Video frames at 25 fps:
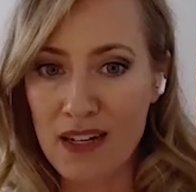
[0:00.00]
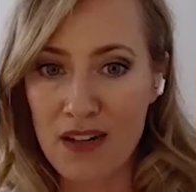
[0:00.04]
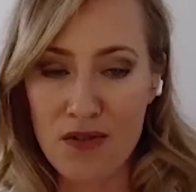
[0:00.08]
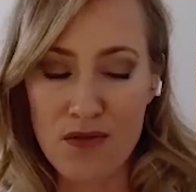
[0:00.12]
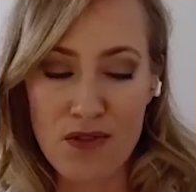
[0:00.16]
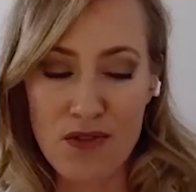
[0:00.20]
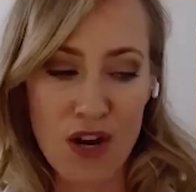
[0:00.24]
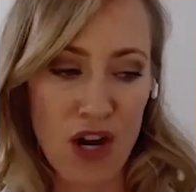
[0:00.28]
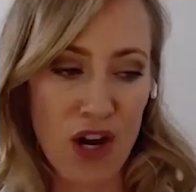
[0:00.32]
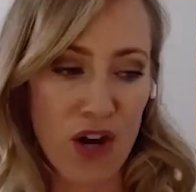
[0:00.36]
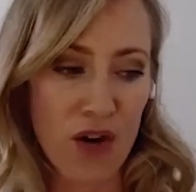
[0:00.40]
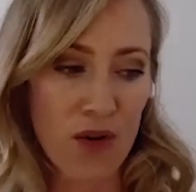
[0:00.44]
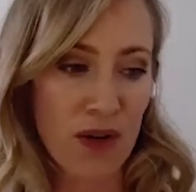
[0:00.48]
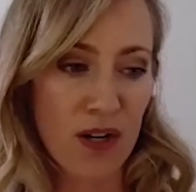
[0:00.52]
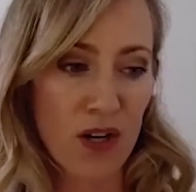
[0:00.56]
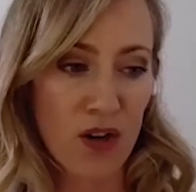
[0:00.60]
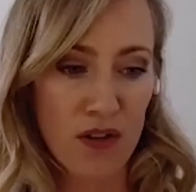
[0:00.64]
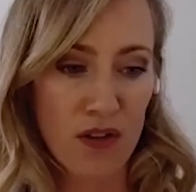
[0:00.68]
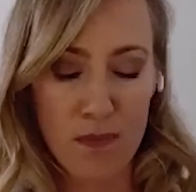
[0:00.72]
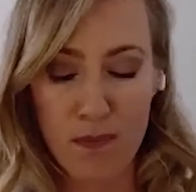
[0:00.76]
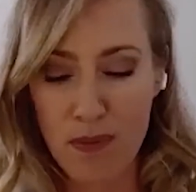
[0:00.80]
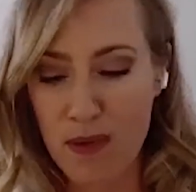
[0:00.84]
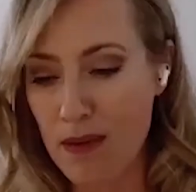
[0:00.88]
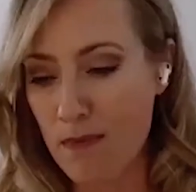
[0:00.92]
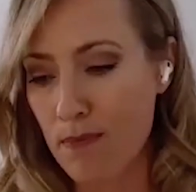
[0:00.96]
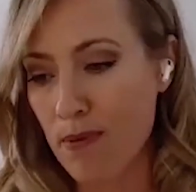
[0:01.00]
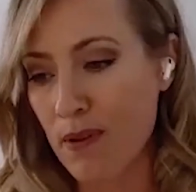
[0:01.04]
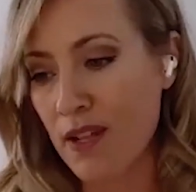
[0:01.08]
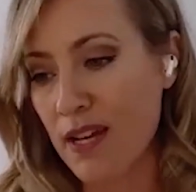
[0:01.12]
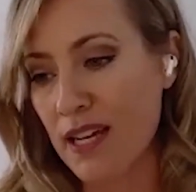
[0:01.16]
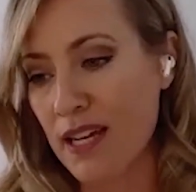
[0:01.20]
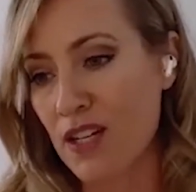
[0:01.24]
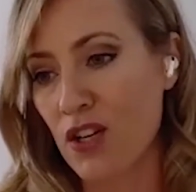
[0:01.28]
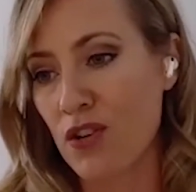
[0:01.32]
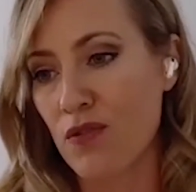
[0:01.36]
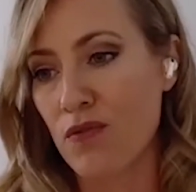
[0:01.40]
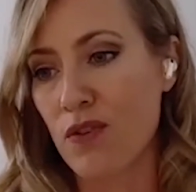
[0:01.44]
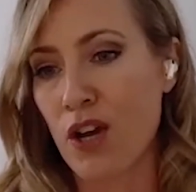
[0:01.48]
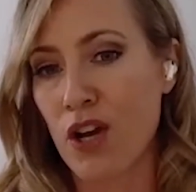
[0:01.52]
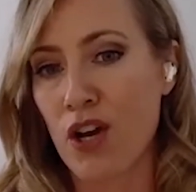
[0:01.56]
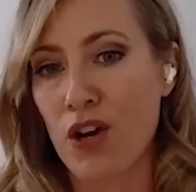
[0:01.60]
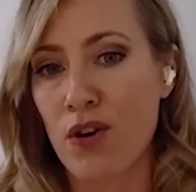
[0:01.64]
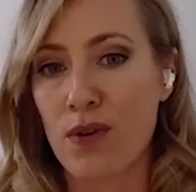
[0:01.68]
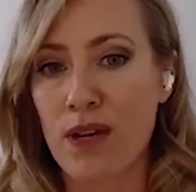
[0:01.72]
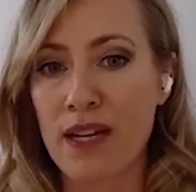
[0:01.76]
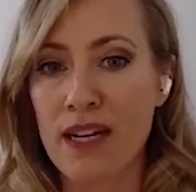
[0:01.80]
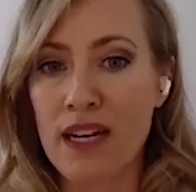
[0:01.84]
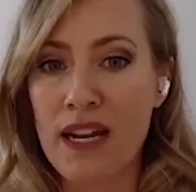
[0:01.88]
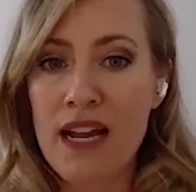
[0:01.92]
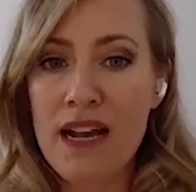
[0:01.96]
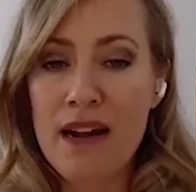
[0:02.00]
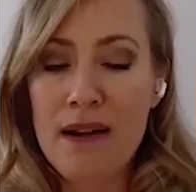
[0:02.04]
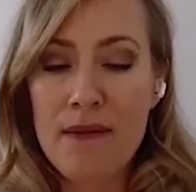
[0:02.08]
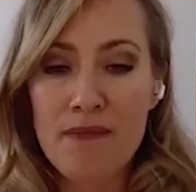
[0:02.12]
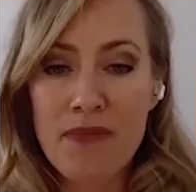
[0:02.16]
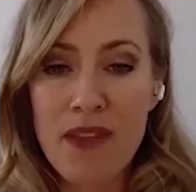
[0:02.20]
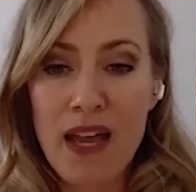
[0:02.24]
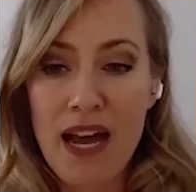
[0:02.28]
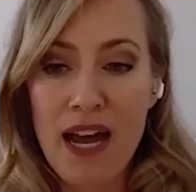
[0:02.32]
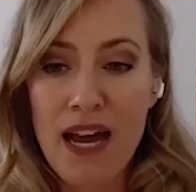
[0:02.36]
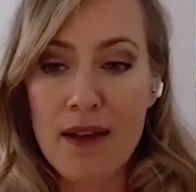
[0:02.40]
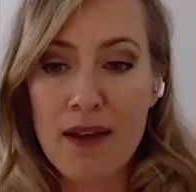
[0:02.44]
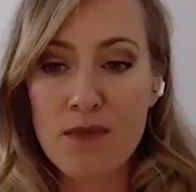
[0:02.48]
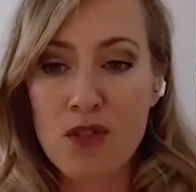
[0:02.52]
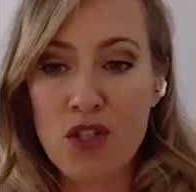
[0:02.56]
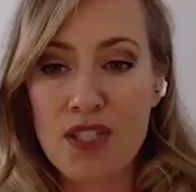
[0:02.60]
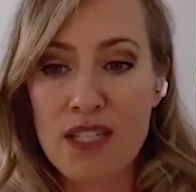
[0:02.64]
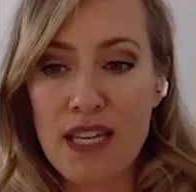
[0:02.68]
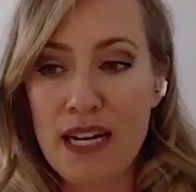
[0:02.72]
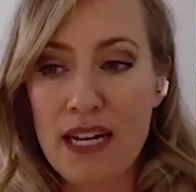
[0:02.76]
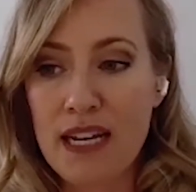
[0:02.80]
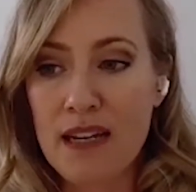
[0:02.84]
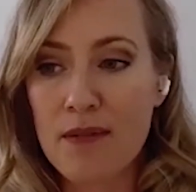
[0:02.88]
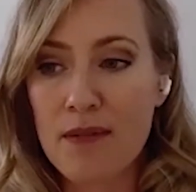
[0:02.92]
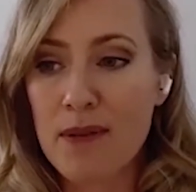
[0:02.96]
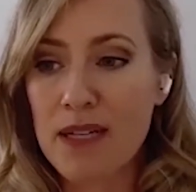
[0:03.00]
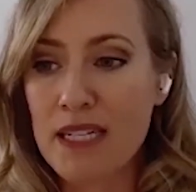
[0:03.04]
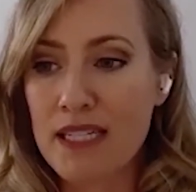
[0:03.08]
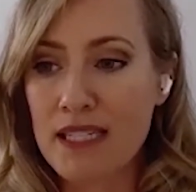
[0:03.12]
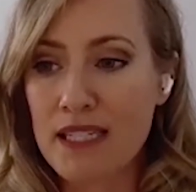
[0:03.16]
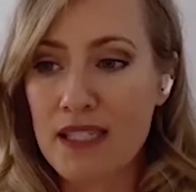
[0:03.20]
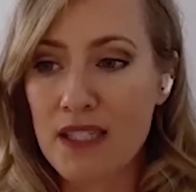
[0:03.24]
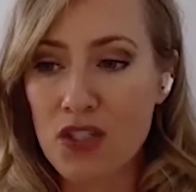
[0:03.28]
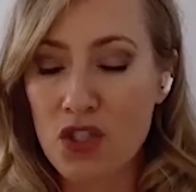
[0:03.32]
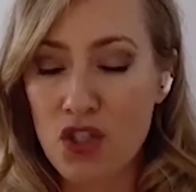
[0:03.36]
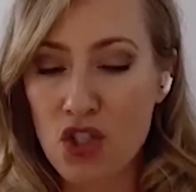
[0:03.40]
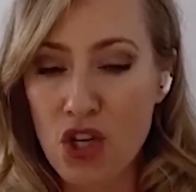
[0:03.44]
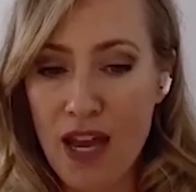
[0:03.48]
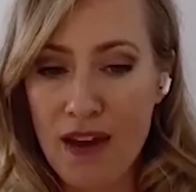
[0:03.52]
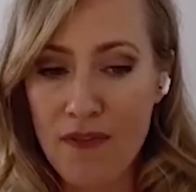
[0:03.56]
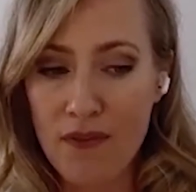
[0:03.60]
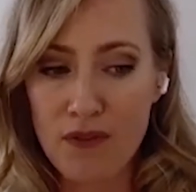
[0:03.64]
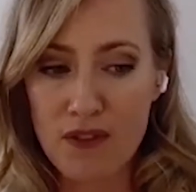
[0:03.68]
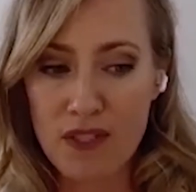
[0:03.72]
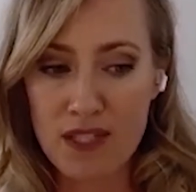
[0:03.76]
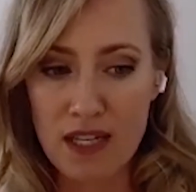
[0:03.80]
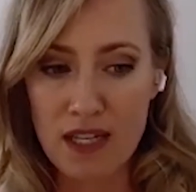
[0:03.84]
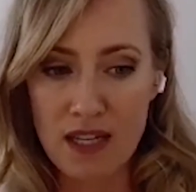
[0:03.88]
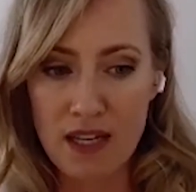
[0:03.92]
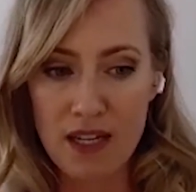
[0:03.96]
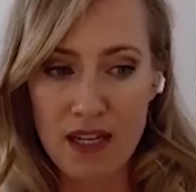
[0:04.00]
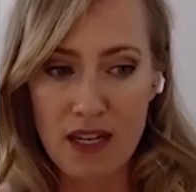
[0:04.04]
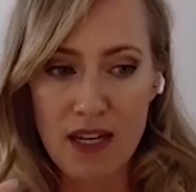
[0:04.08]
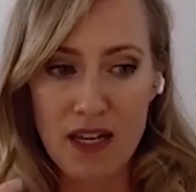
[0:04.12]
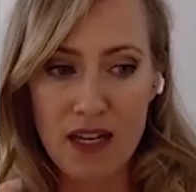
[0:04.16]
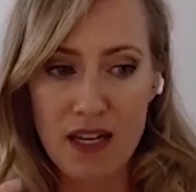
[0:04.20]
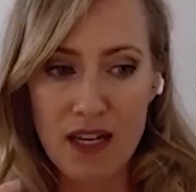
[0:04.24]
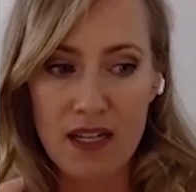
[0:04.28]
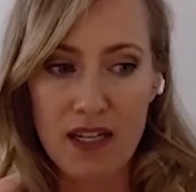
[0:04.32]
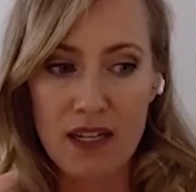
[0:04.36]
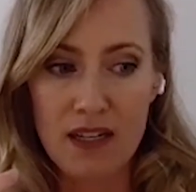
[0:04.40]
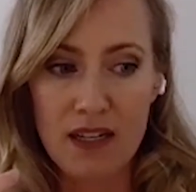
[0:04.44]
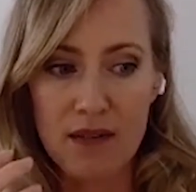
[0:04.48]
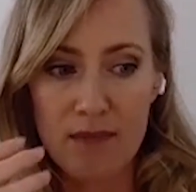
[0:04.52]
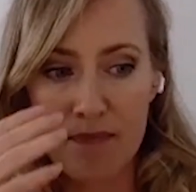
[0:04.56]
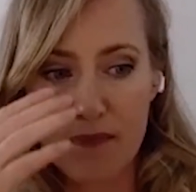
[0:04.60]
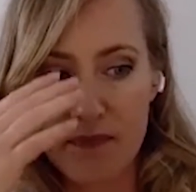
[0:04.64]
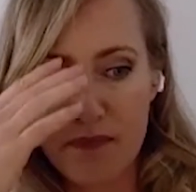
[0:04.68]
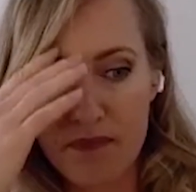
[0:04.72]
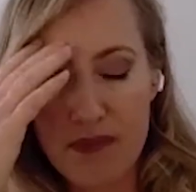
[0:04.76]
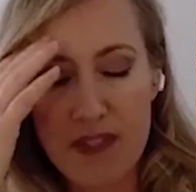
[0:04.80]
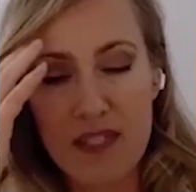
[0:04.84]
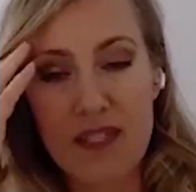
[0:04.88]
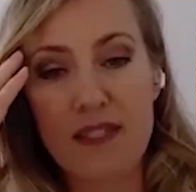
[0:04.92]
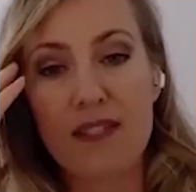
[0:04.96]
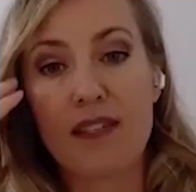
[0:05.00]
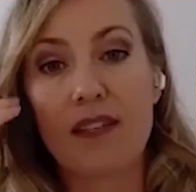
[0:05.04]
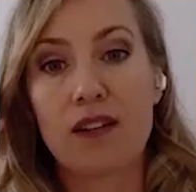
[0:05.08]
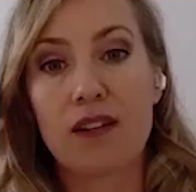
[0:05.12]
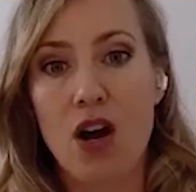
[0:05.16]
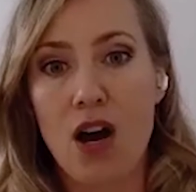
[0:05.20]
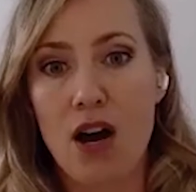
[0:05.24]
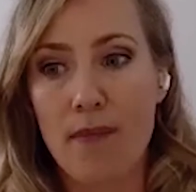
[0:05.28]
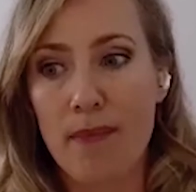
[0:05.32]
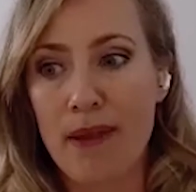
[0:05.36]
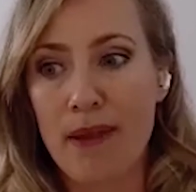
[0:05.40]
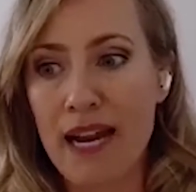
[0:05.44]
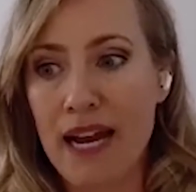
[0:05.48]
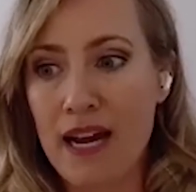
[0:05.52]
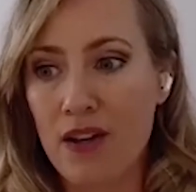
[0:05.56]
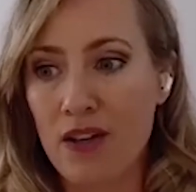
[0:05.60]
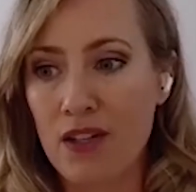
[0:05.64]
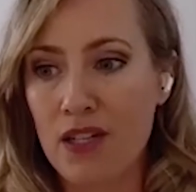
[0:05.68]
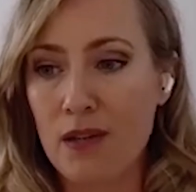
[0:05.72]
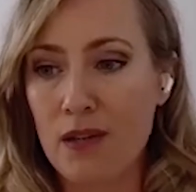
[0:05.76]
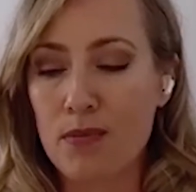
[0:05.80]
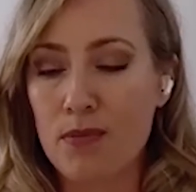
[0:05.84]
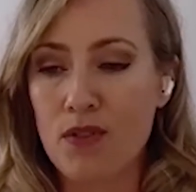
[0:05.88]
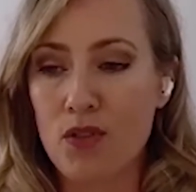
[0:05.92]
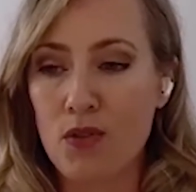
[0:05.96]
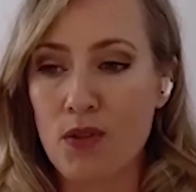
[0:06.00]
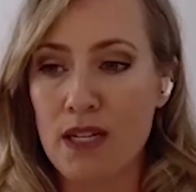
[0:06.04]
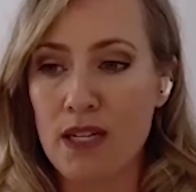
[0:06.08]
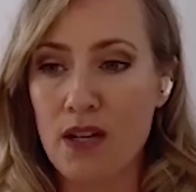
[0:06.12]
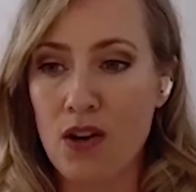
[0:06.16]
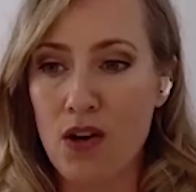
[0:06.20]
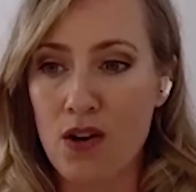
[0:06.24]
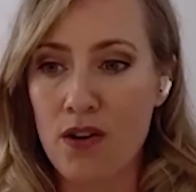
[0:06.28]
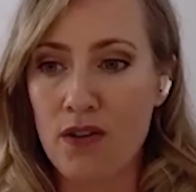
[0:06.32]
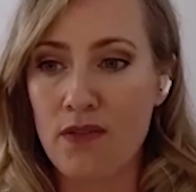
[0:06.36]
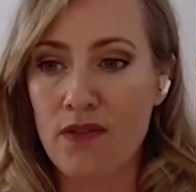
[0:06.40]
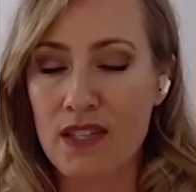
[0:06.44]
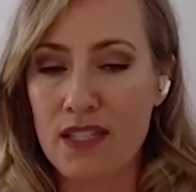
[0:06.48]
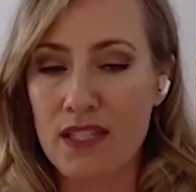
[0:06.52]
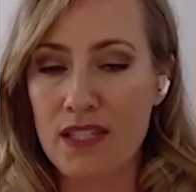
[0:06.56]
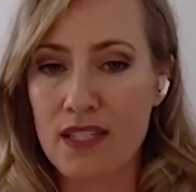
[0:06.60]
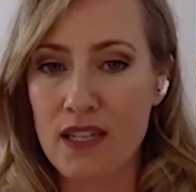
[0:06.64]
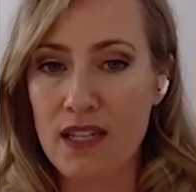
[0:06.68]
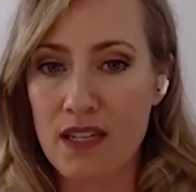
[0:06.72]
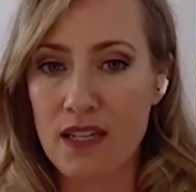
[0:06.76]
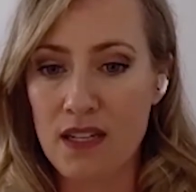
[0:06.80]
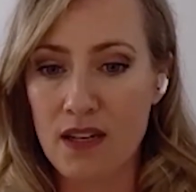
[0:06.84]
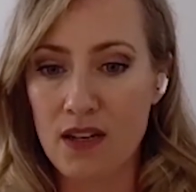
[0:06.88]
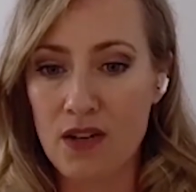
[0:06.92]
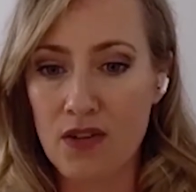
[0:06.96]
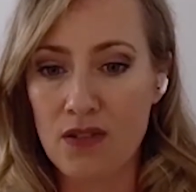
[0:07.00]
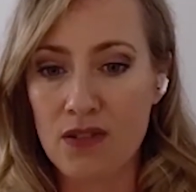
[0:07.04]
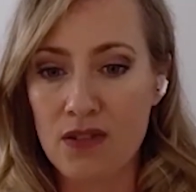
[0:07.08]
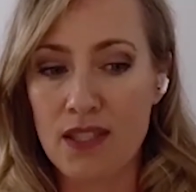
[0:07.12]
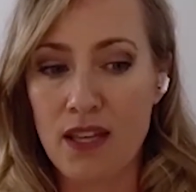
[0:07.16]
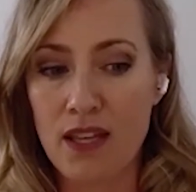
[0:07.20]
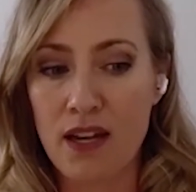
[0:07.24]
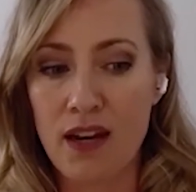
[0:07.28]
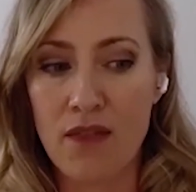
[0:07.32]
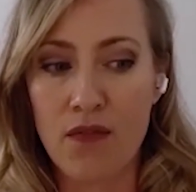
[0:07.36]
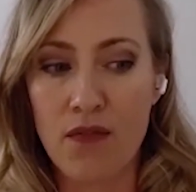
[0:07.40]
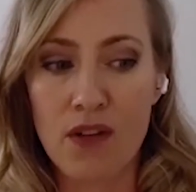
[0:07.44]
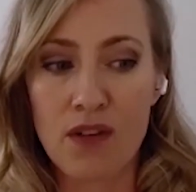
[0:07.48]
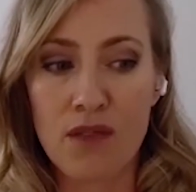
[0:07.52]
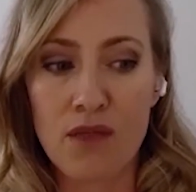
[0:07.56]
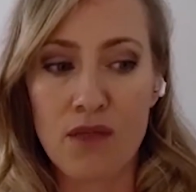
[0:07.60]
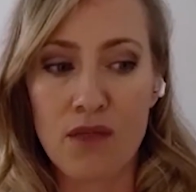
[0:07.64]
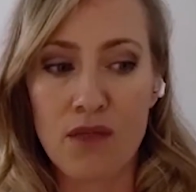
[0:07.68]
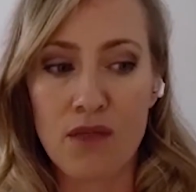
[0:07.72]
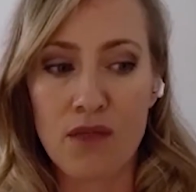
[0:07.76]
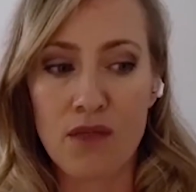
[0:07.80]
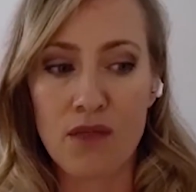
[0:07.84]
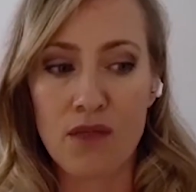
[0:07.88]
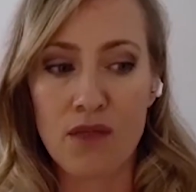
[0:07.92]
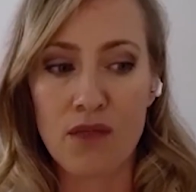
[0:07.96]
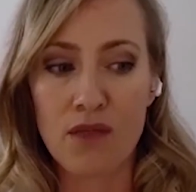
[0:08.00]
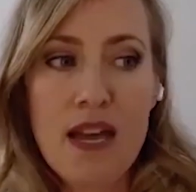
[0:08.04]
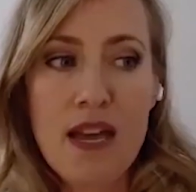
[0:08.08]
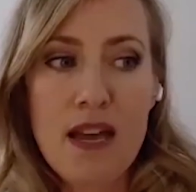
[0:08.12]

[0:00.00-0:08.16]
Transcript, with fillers: I don't know and all the people I don't know and I'm just going to, because Jeff was a, um, this is a commonality between all of the CEOs that I've worked for,